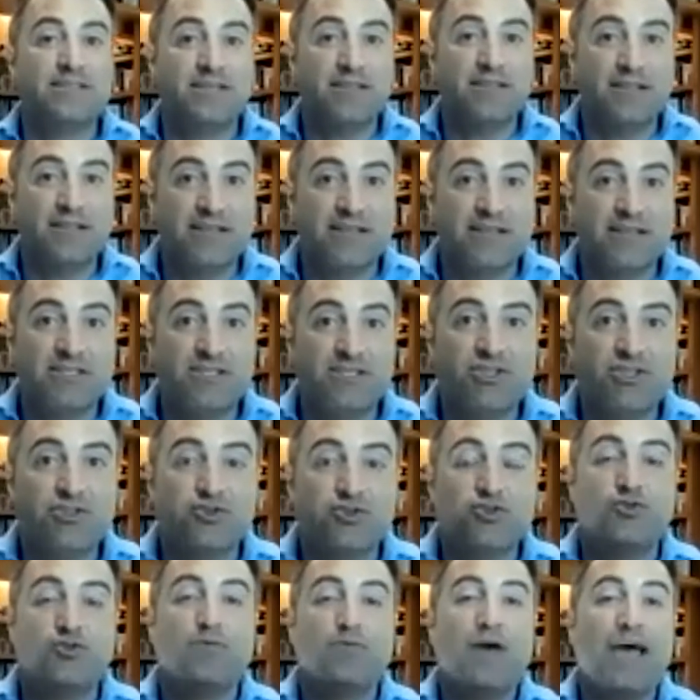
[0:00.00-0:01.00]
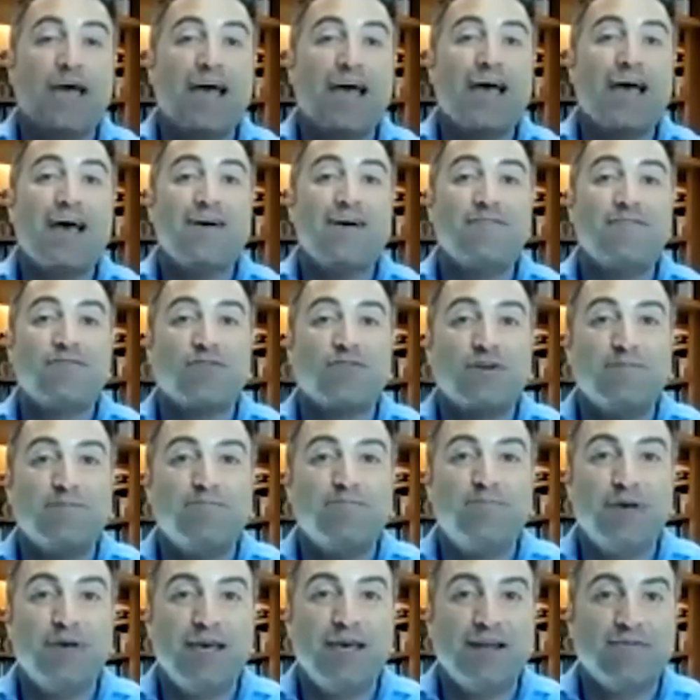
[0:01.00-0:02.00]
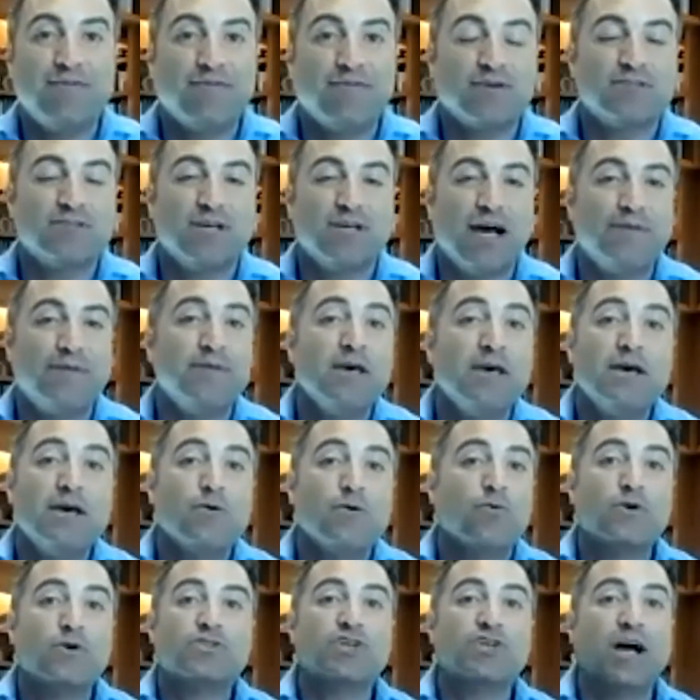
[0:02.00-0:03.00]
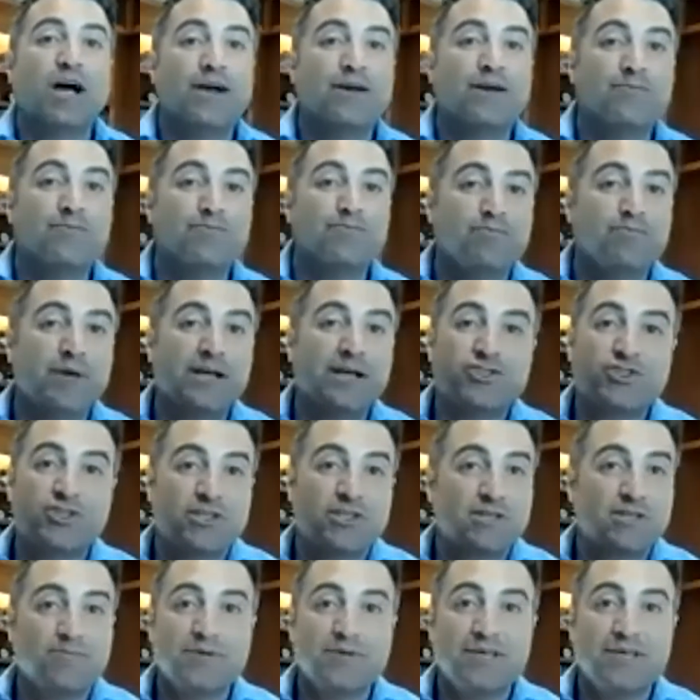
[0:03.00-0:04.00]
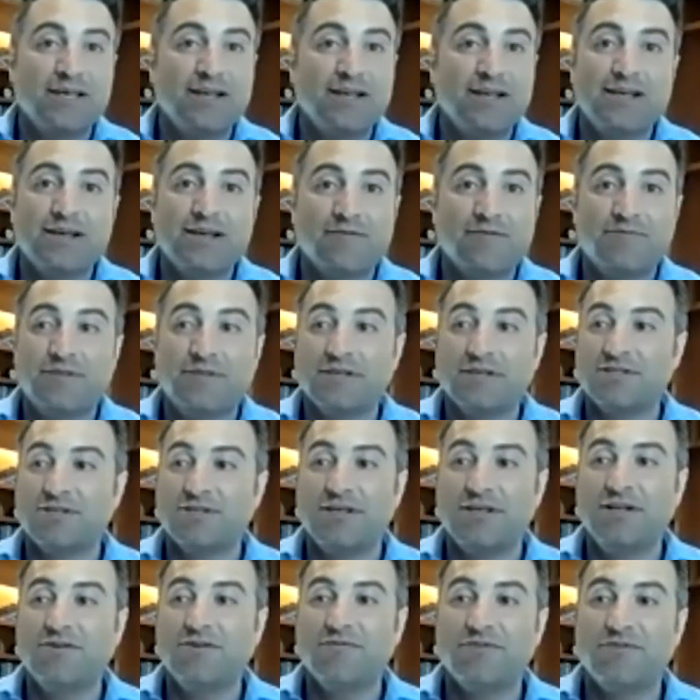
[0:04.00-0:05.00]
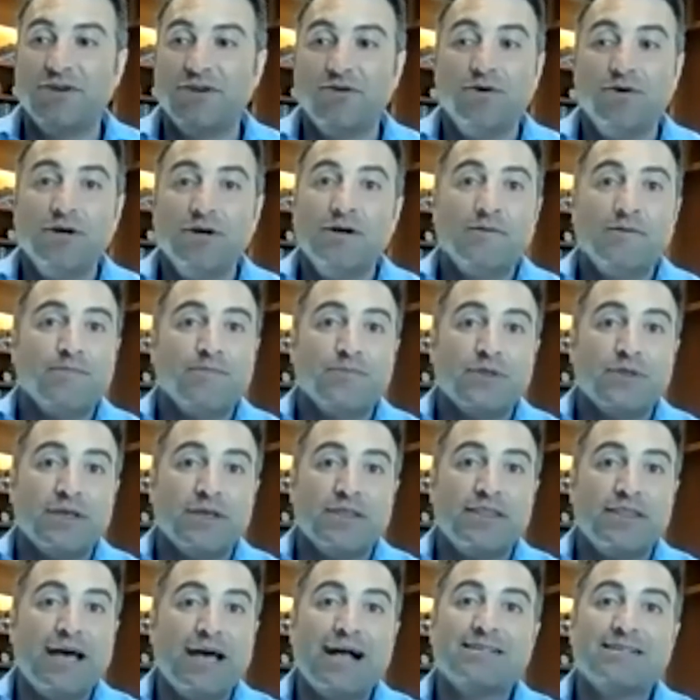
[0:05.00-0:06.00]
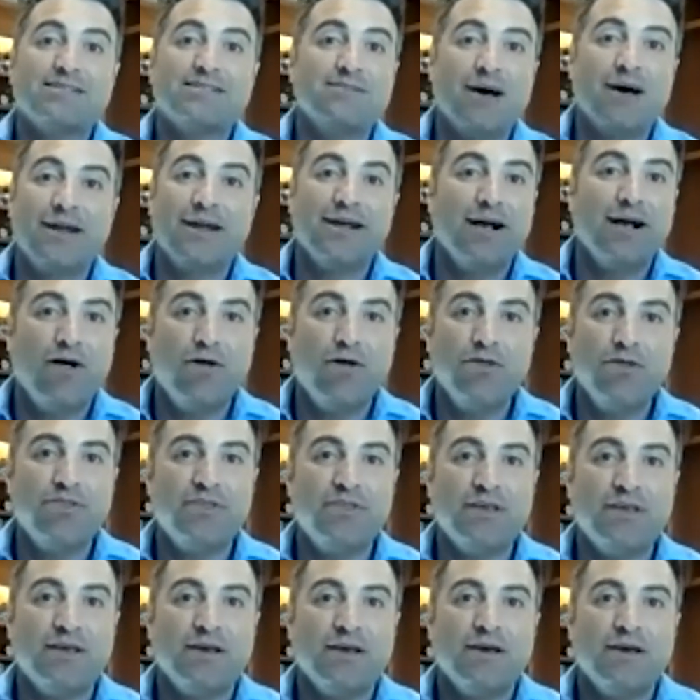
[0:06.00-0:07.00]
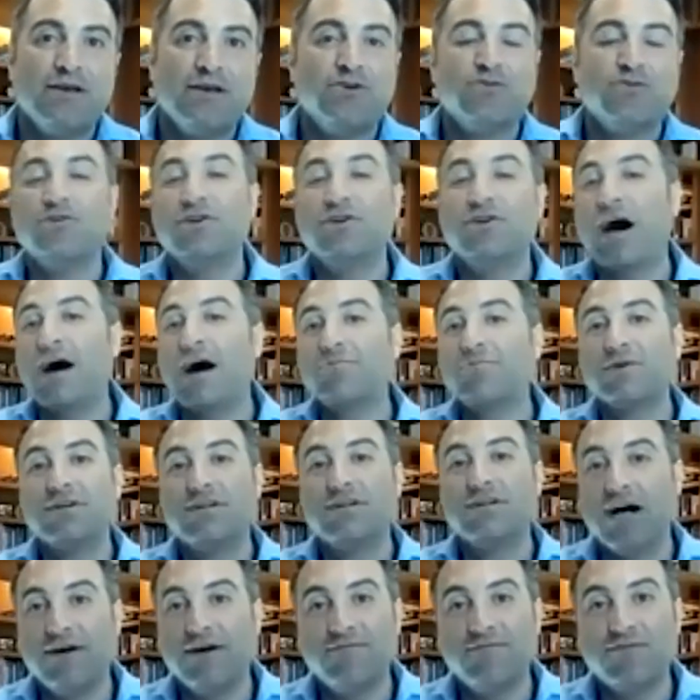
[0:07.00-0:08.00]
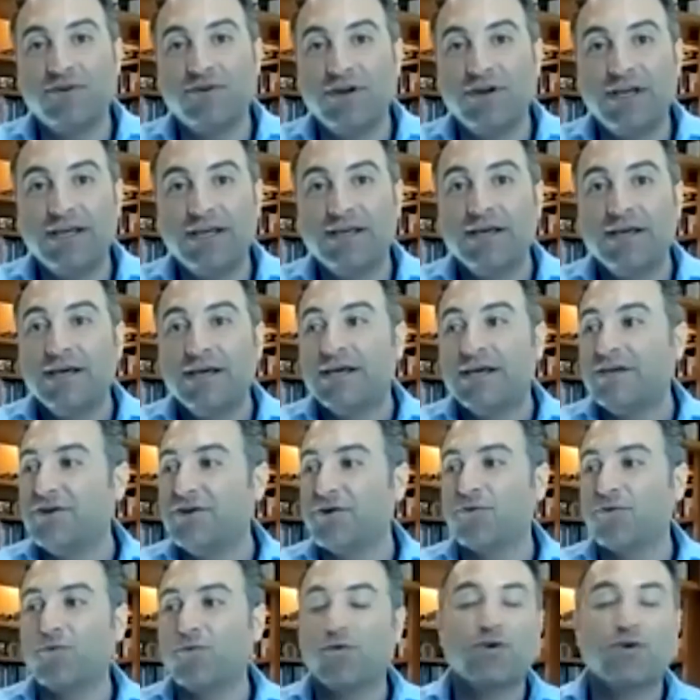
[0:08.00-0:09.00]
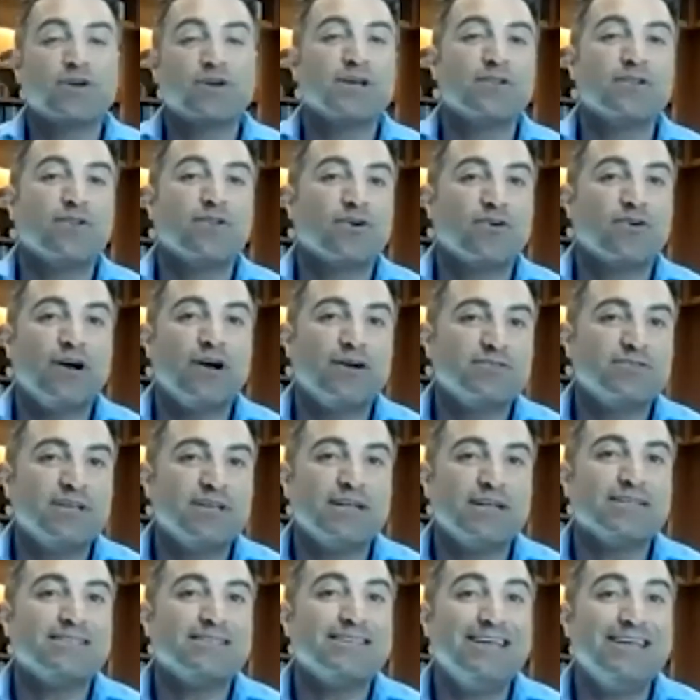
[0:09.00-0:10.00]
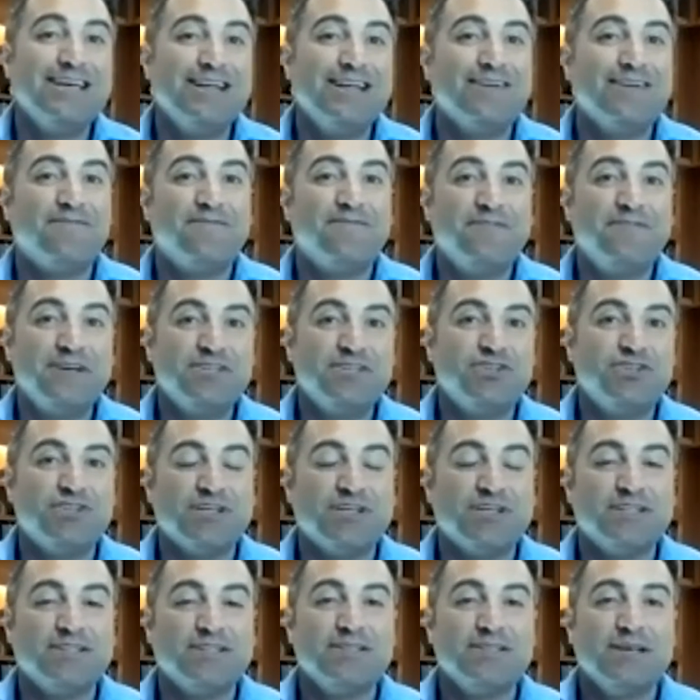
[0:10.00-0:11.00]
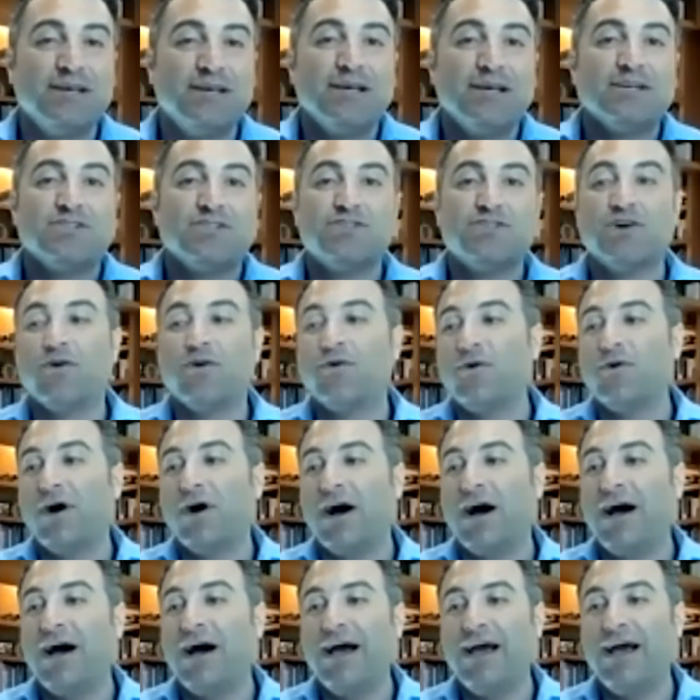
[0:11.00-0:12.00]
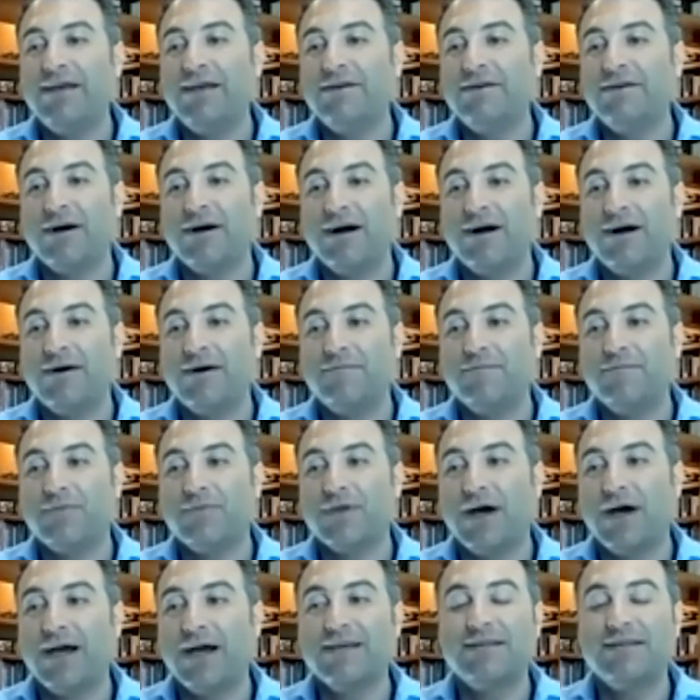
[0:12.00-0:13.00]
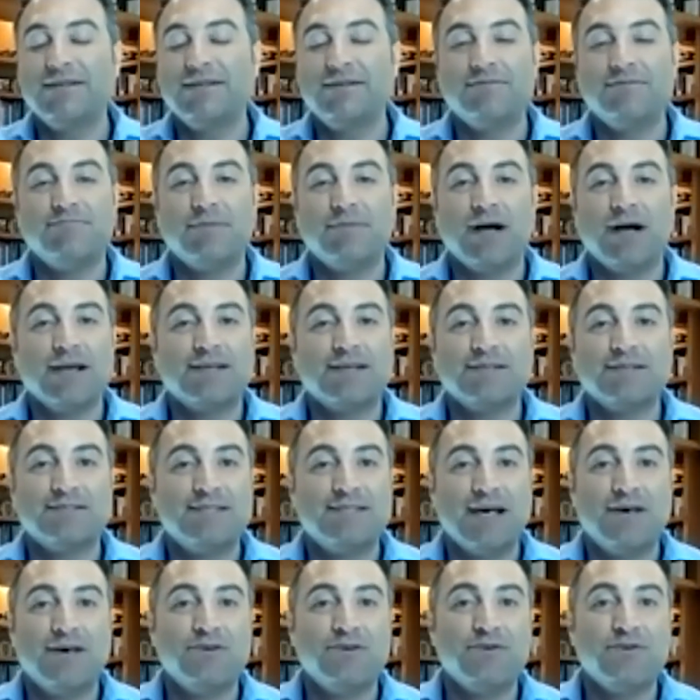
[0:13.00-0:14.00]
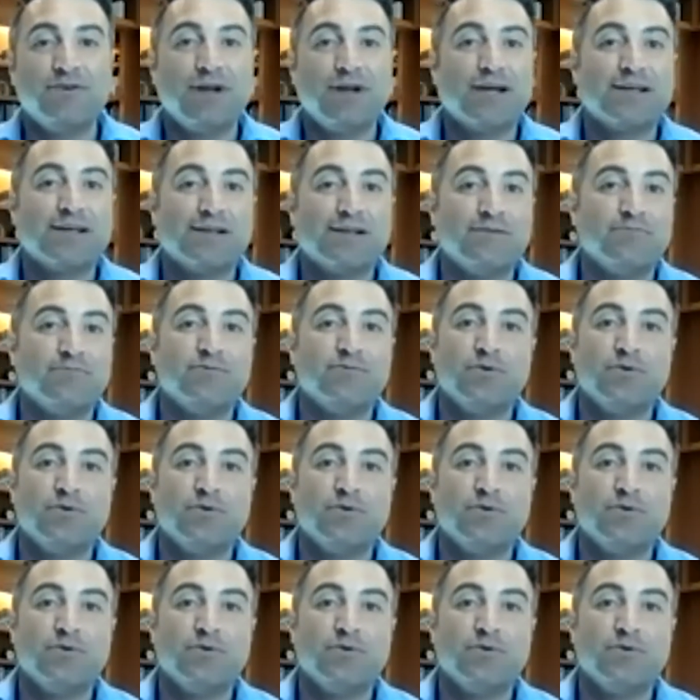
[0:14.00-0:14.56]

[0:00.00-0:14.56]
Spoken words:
consume every bit of our time, which I mentioned at the beginning of this interview. That's not healthy. You're not recovering. You're working longer hours, and it's inefficient. So I can tell you, and I can